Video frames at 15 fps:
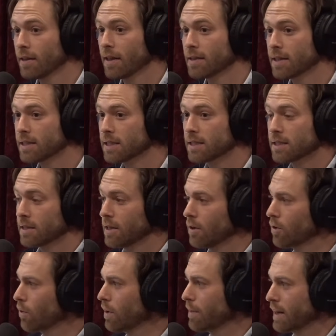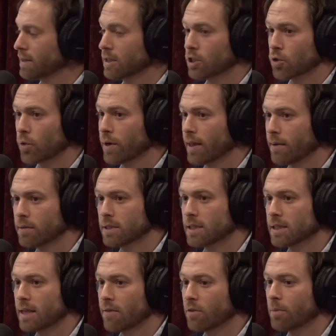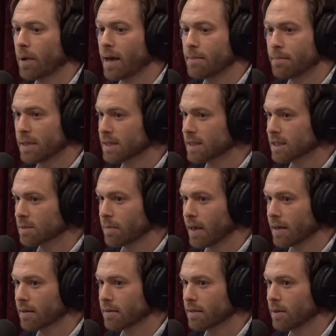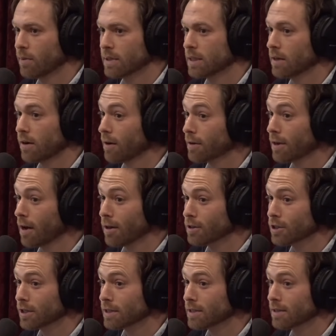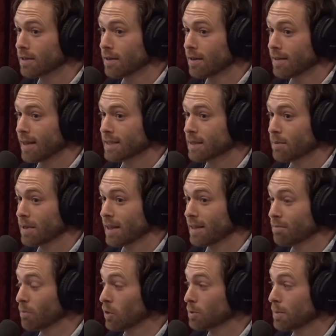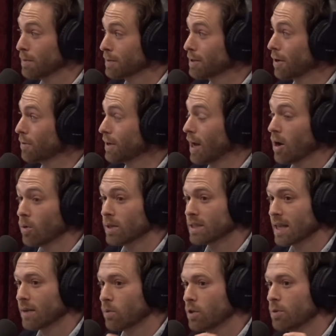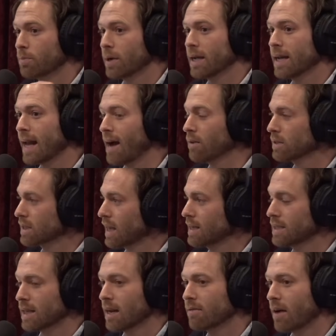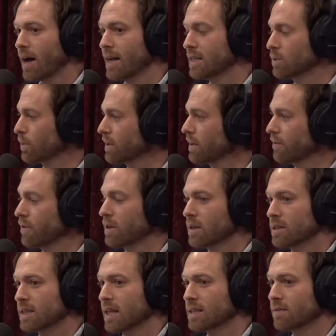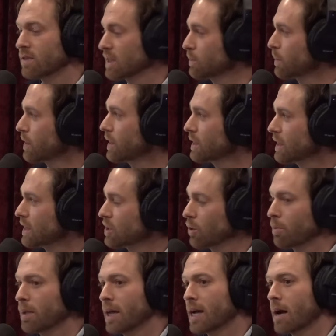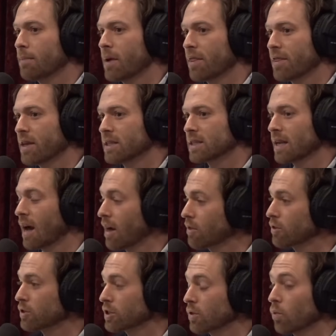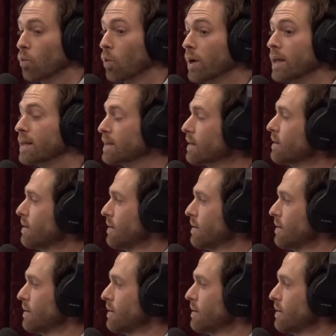Like this is, going back to Troy, that was discovered by a businessman. He wasn't an archaeologist. That's something that most people don't know. It's like when you bring an outside set of eyes with different sets of experiences, they'll pick up on things that others wouldn't.